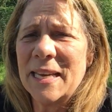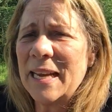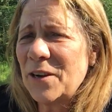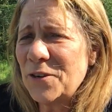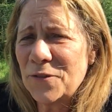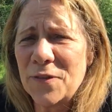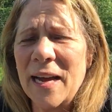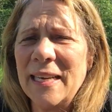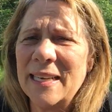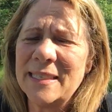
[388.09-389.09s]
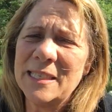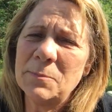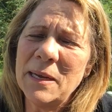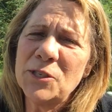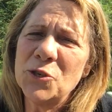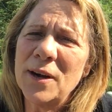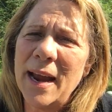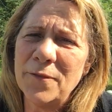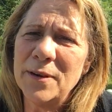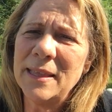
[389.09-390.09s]
taking care of your finances make sure
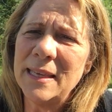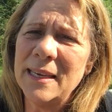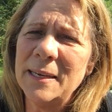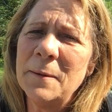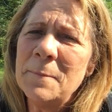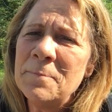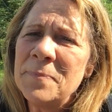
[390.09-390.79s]
everything